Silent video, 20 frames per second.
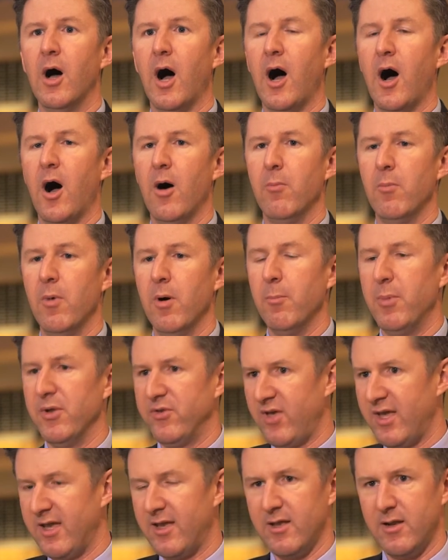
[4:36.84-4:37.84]

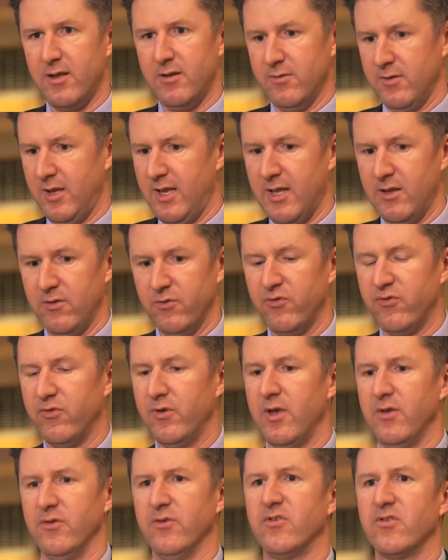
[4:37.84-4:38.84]
But taken
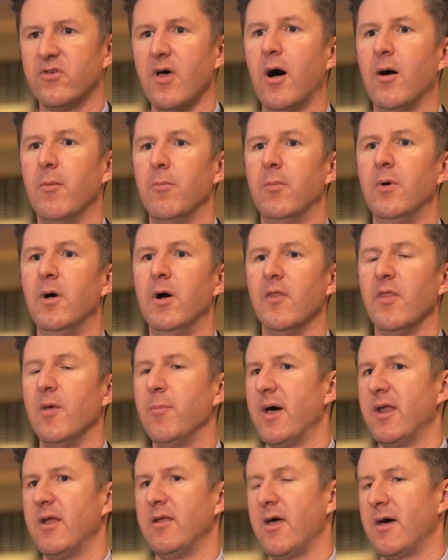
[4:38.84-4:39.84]
in sum, the
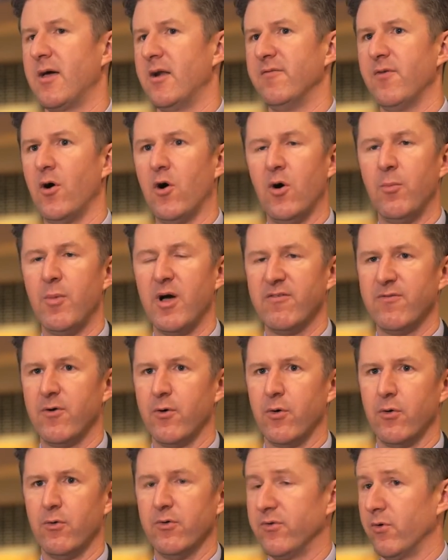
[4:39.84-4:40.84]
metadata of all my
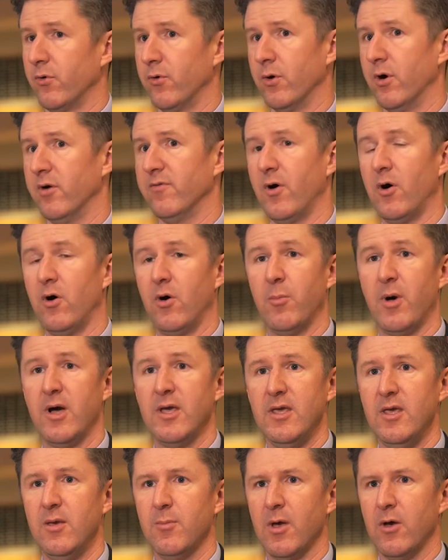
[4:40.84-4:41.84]
photos or of all
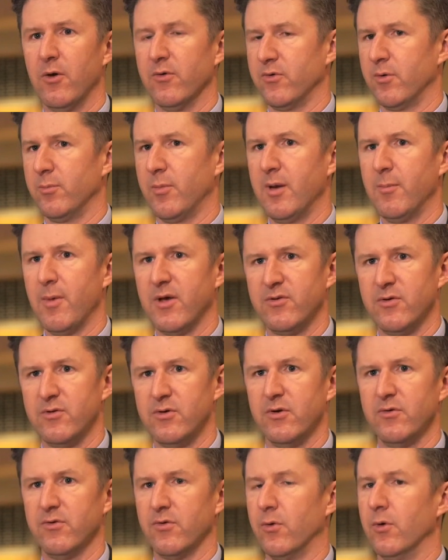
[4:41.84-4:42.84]
my emails or my
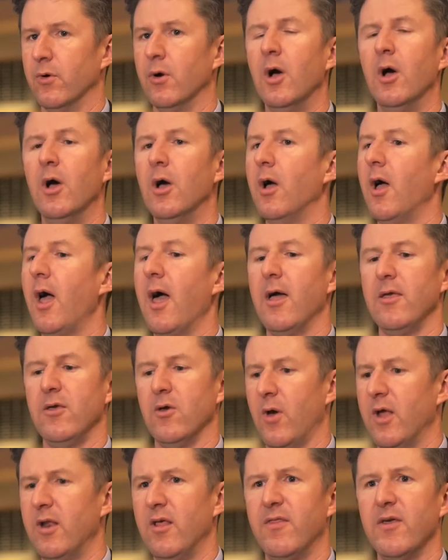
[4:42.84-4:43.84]
messages or
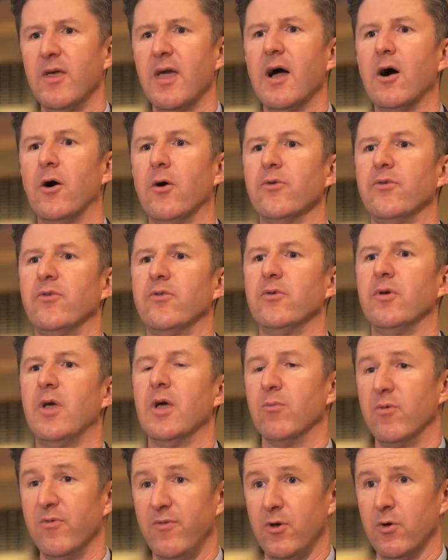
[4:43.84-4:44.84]
anything else
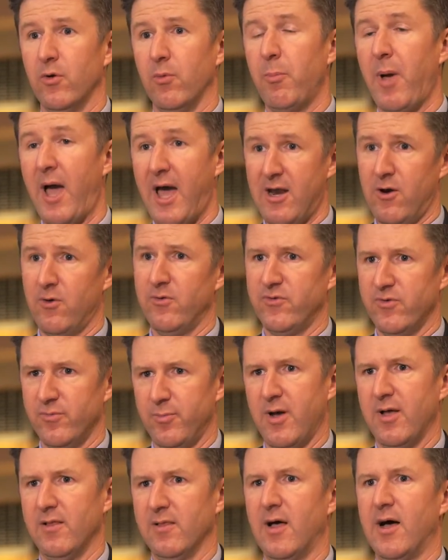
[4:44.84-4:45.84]
can reveal patterns
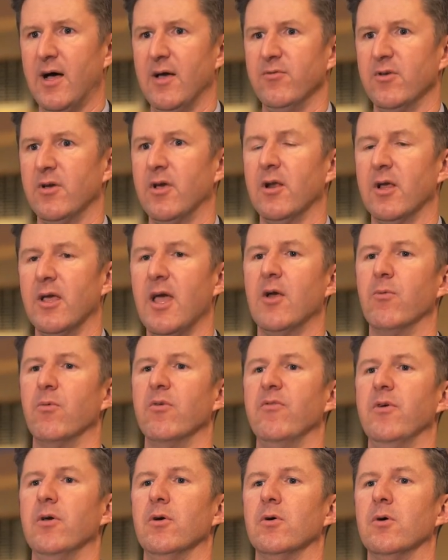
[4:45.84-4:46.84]
of my lives. It can again
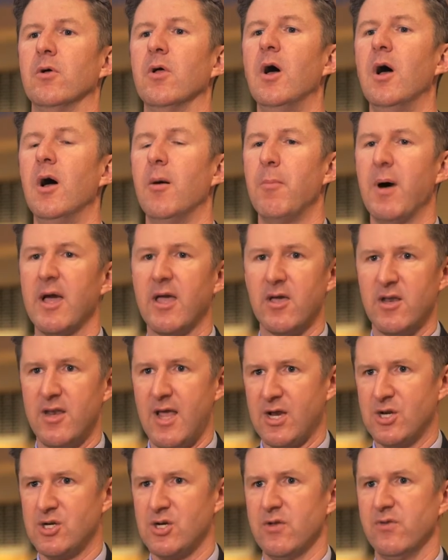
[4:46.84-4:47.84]
reveal my
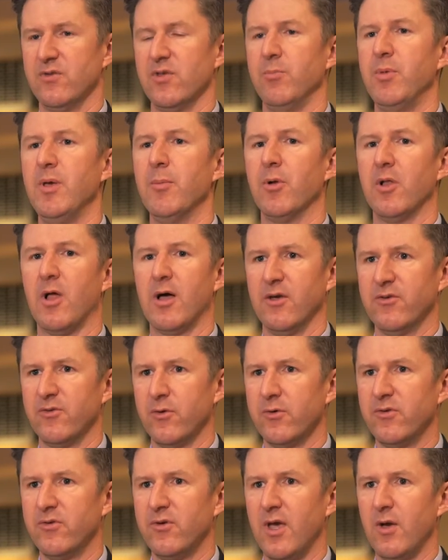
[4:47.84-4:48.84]
connections, the people I
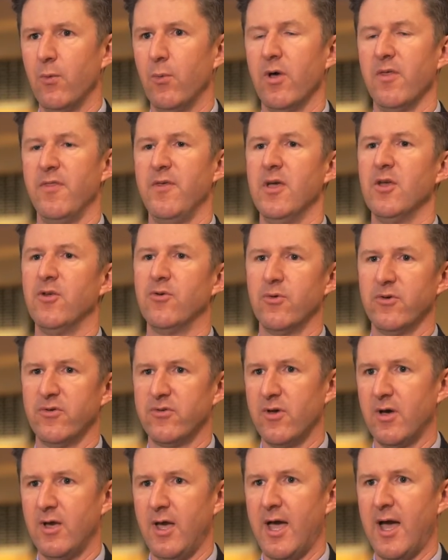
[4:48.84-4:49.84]
associate with, the
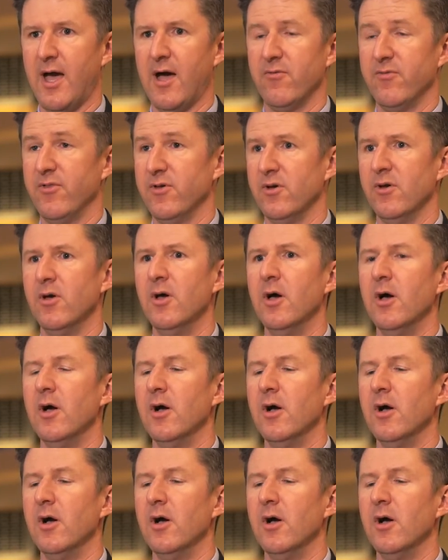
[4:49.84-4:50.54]
interests I have, the